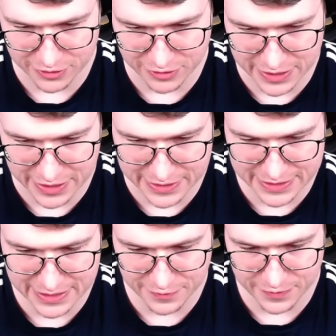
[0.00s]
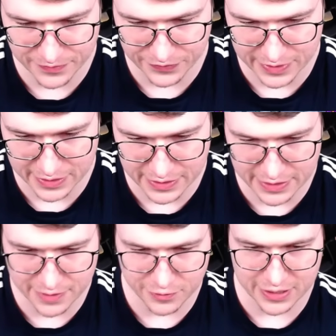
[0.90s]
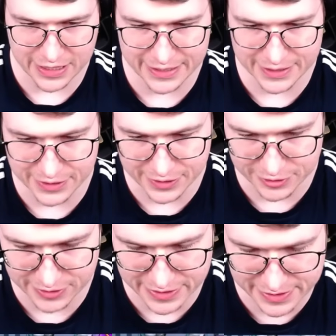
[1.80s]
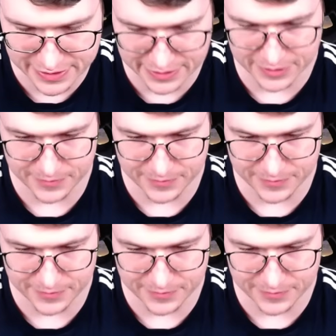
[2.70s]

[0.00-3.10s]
Okay, he doesn't have Evo Cannon though. Let's see.